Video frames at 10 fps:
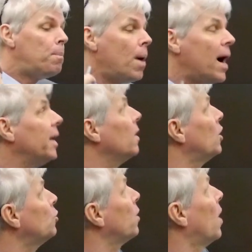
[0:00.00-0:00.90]
by and
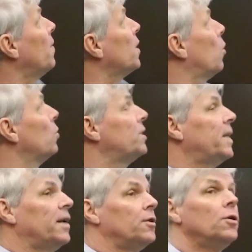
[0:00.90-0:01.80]
large, we were on the gold
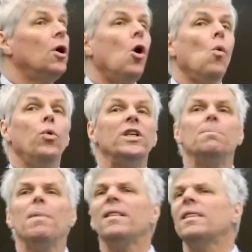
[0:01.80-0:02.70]
standard, which
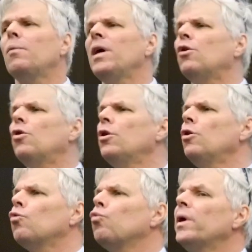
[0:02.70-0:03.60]
meant that we
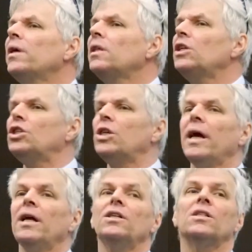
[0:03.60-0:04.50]
couldn't really
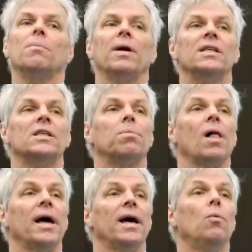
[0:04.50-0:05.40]
change the money
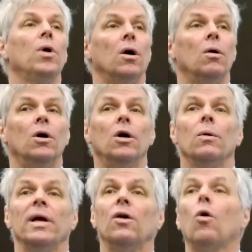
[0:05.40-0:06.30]
supply at will.
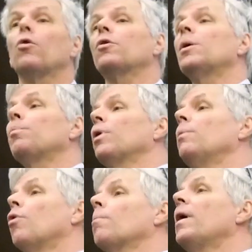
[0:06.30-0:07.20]
In order to
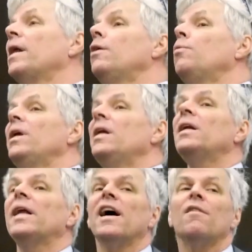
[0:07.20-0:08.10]
print more money, we
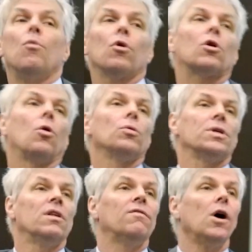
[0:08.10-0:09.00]
needed to have more gold
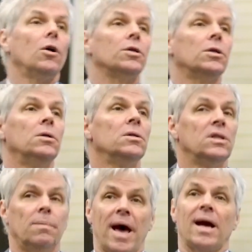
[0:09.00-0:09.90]
in the vault
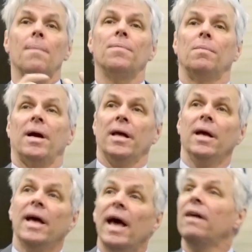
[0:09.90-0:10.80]
to back up the money.
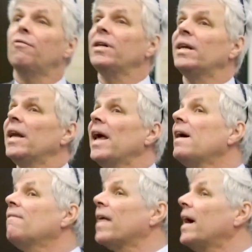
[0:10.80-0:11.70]
And if we didn't
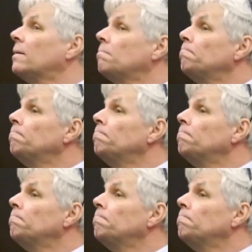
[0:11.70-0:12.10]
have that,